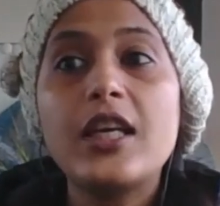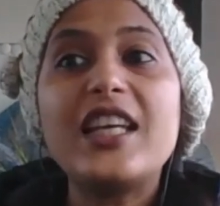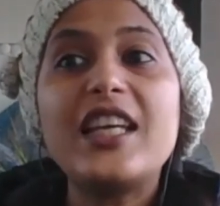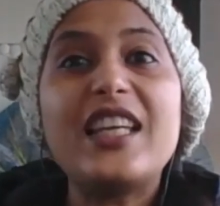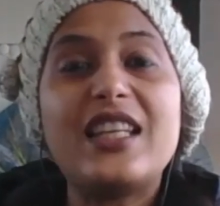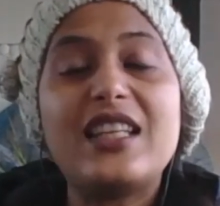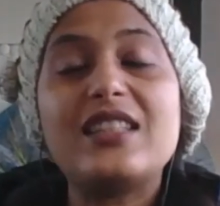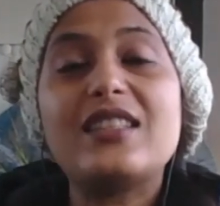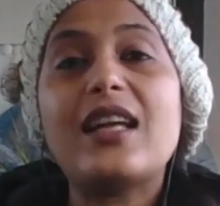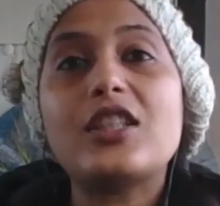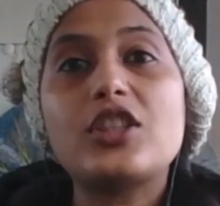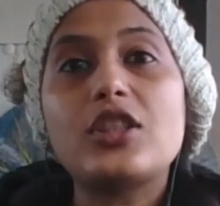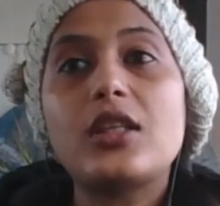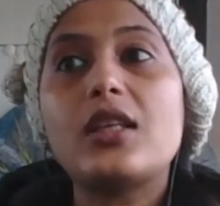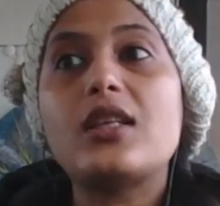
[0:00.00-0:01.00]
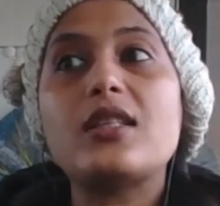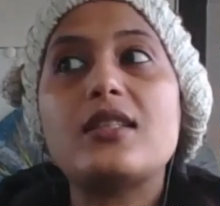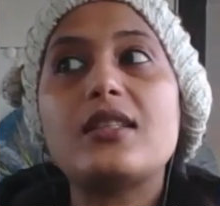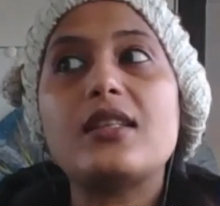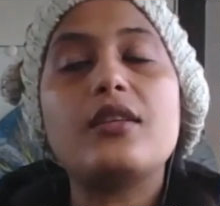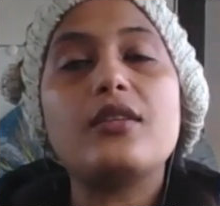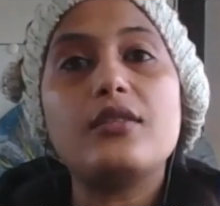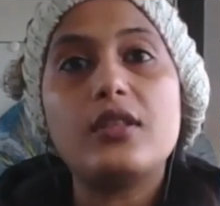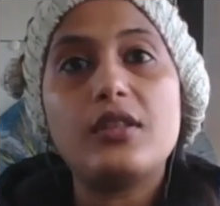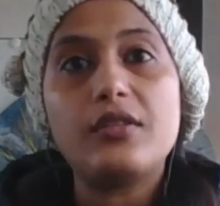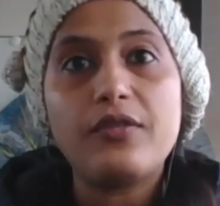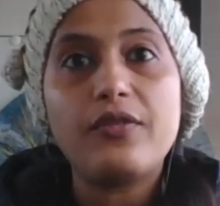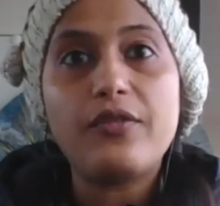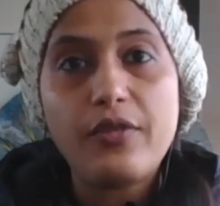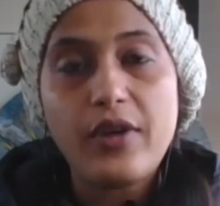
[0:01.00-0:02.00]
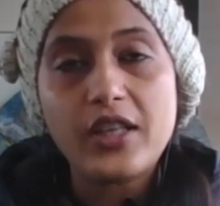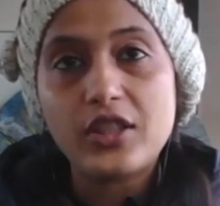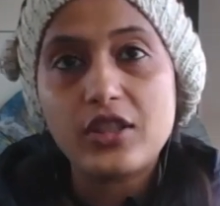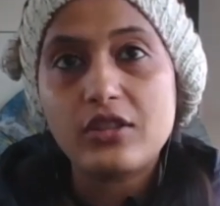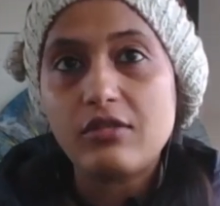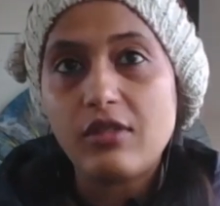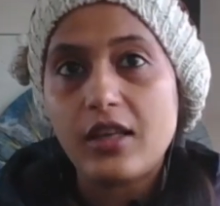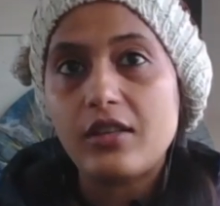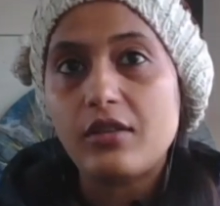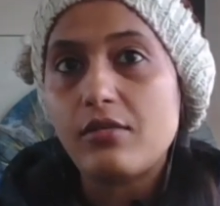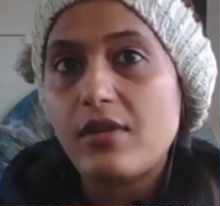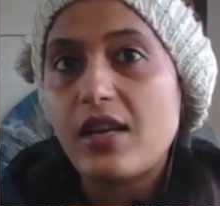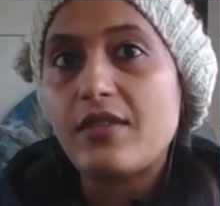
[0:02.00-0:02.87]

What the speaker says: it is actually considered the fresh, like, grief.